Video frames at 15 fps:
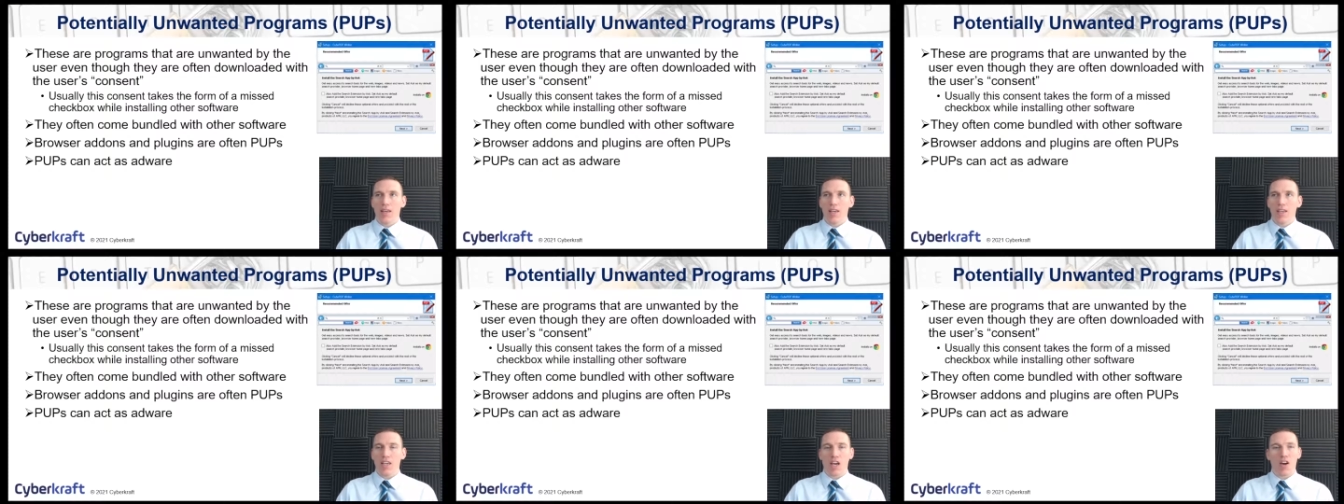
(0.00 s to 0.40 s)

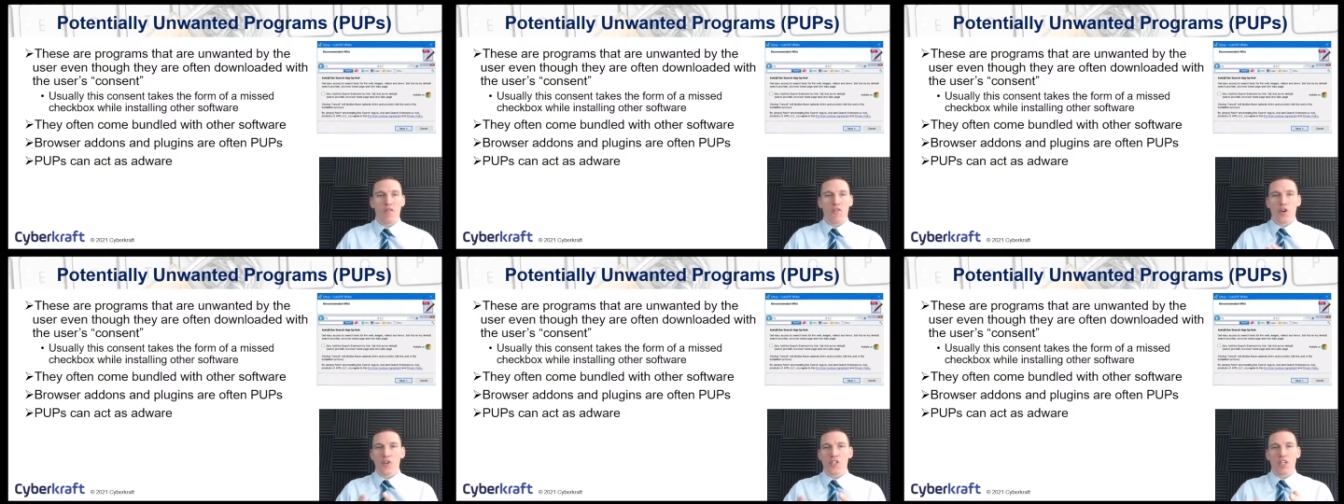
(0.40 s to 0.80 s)
yeah, you know, a
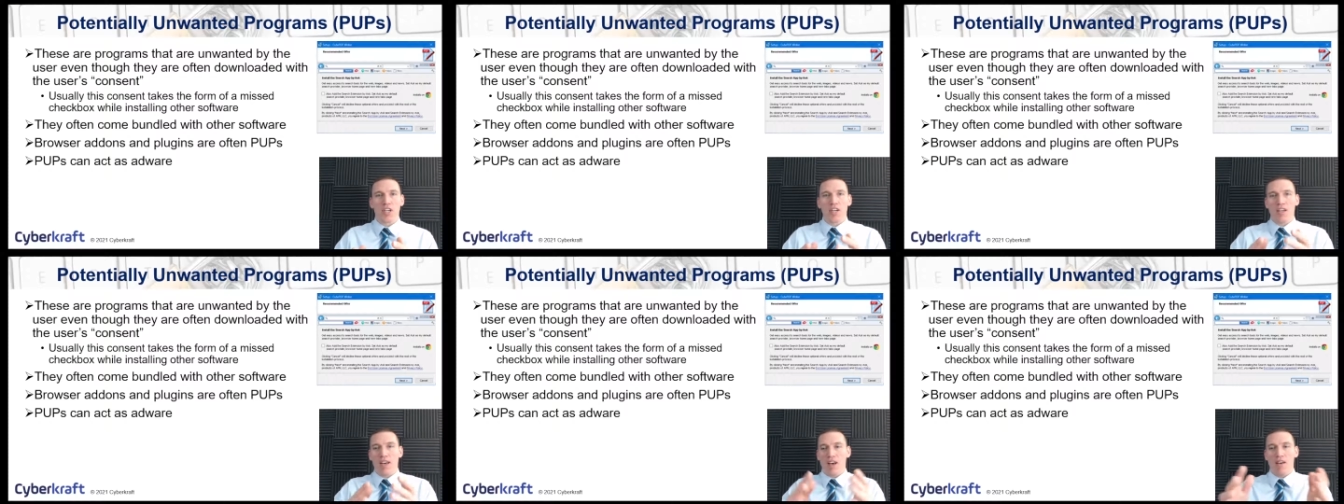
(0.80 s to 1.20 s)

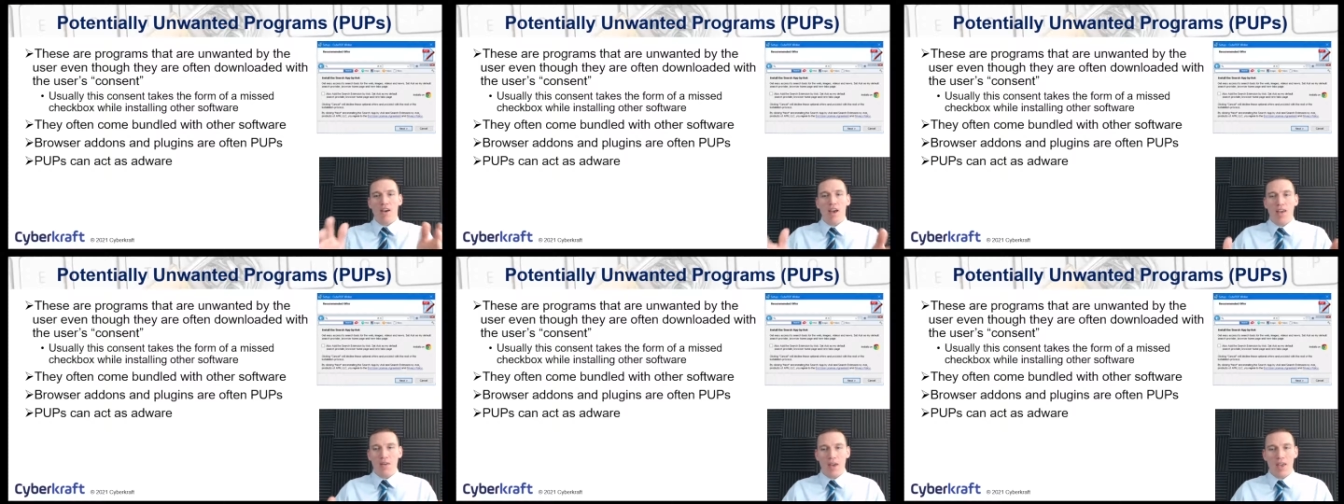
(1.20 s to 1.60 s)
version uh,
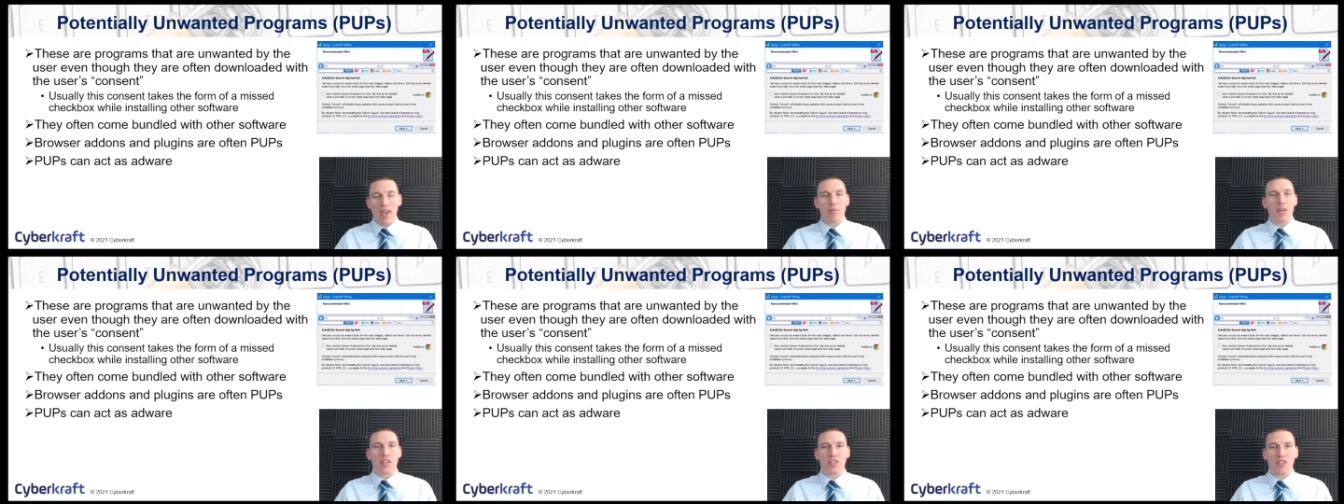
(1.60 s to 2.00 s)

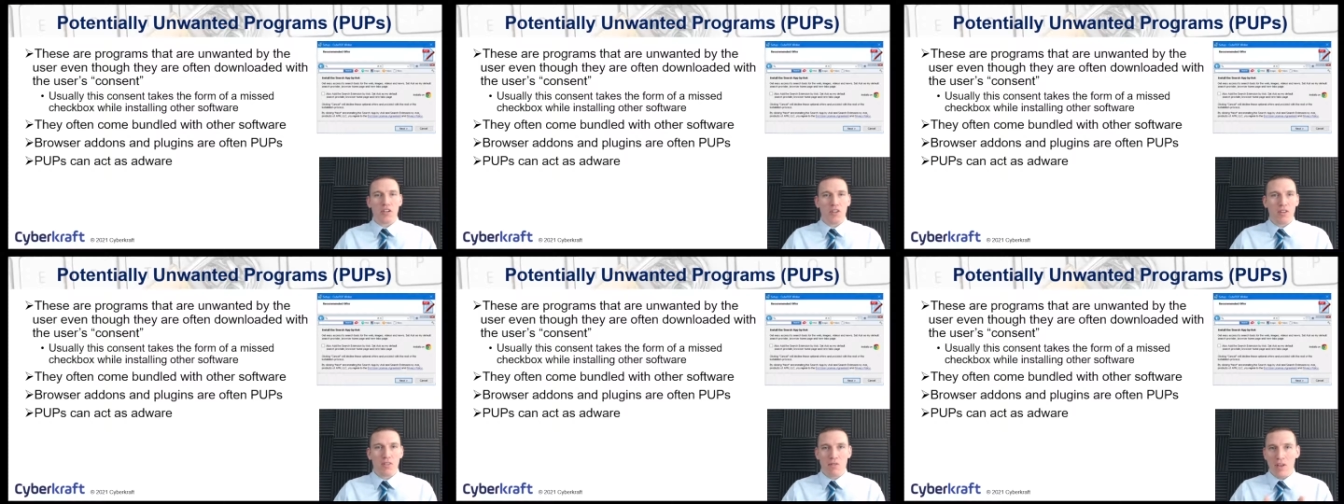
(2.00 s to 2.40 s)
image
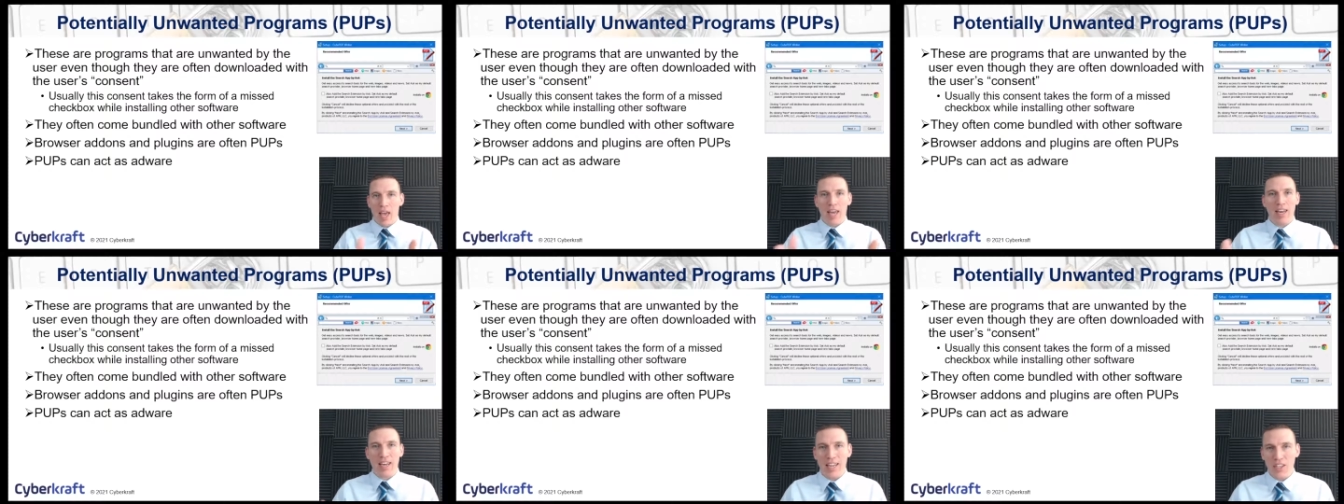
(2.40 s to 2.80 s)

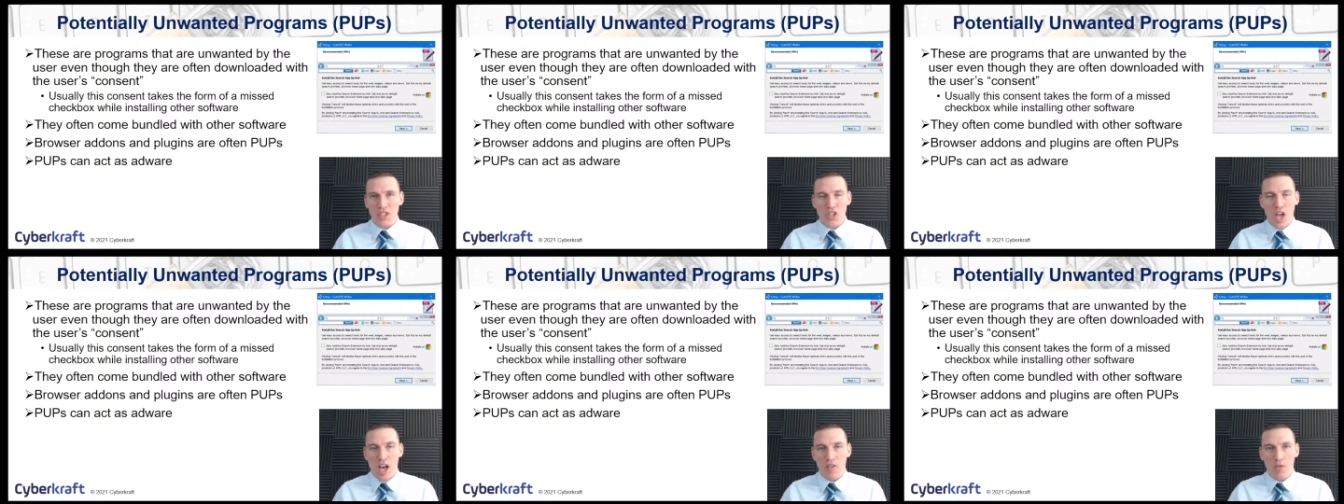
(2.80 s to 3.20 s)
editing
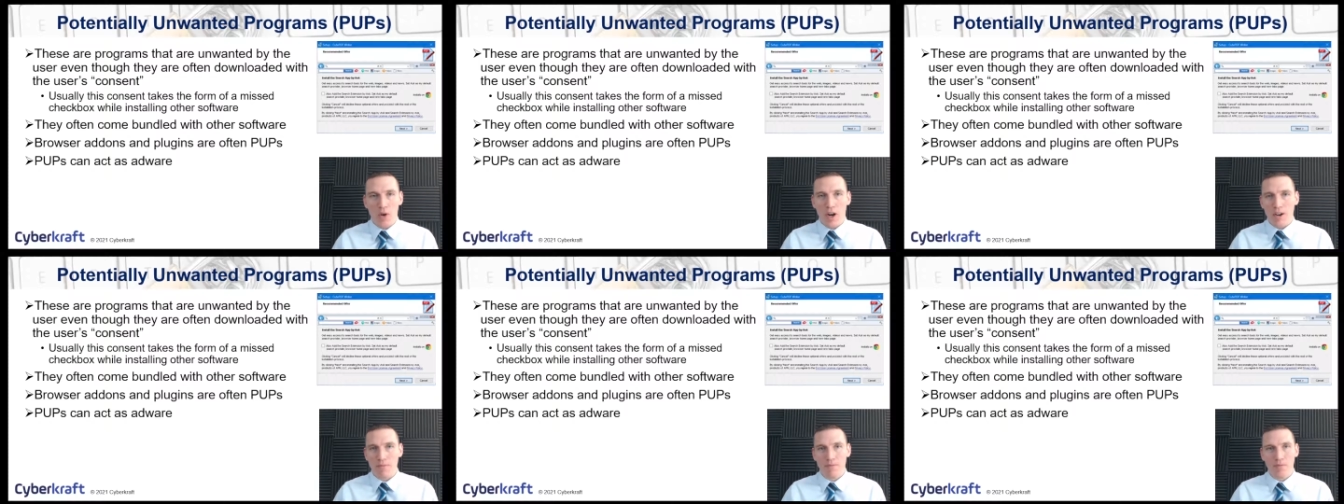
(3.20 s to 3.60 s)

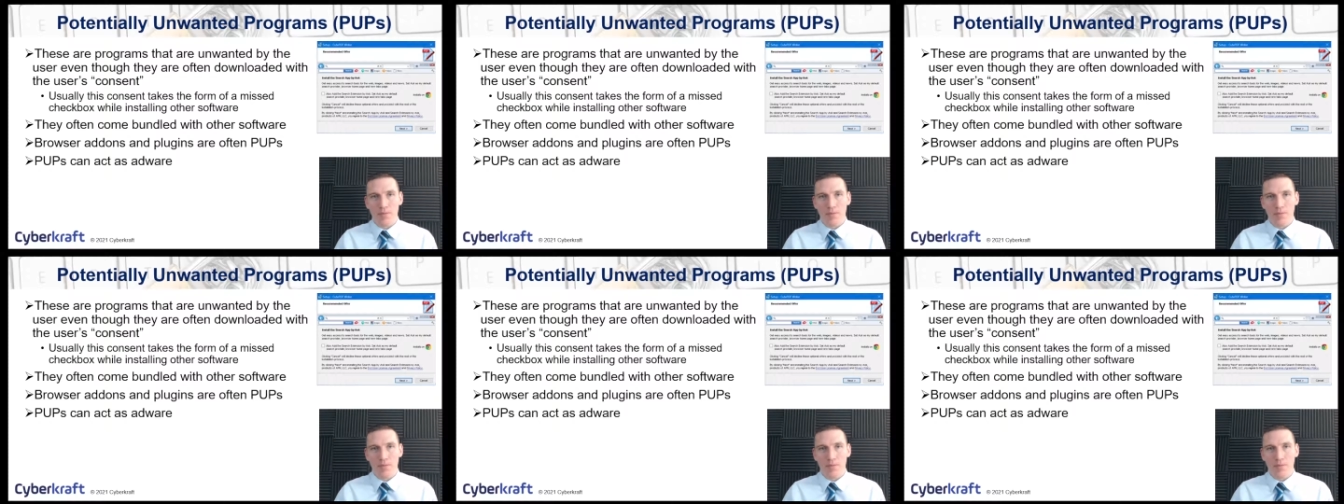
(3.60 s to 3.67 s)
software,